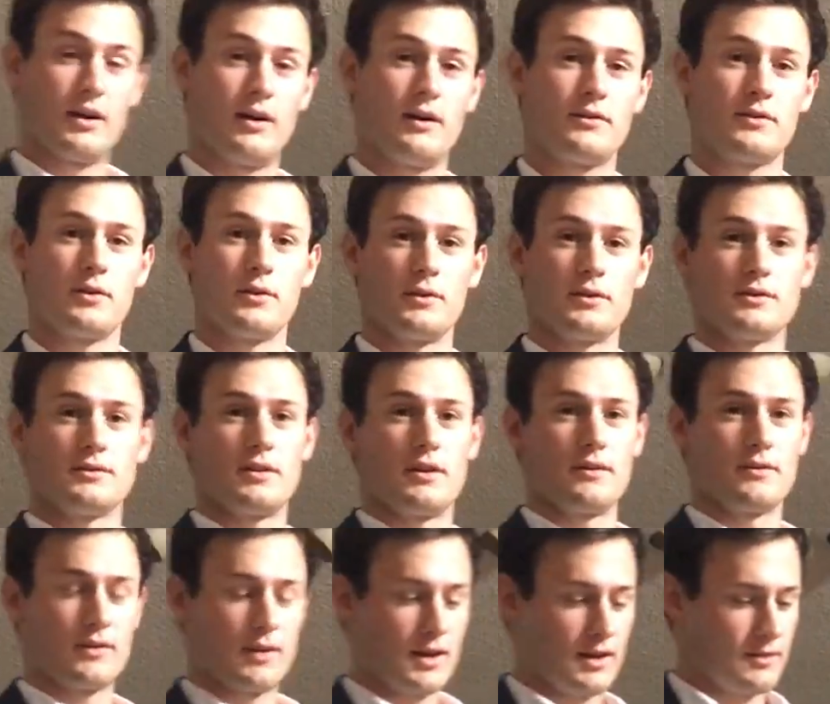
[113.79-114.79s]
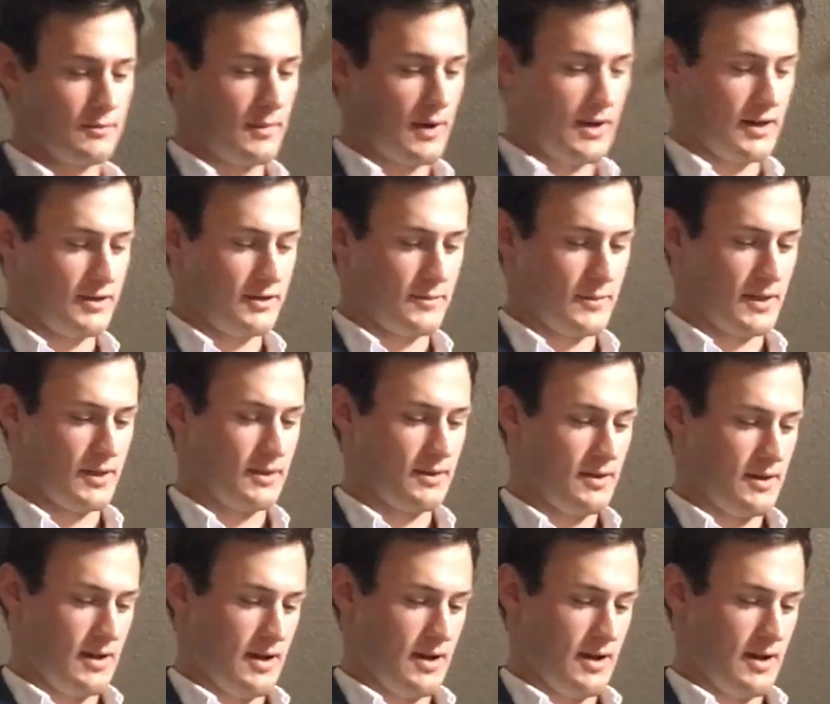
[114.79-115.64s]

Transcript: golf course turf grass management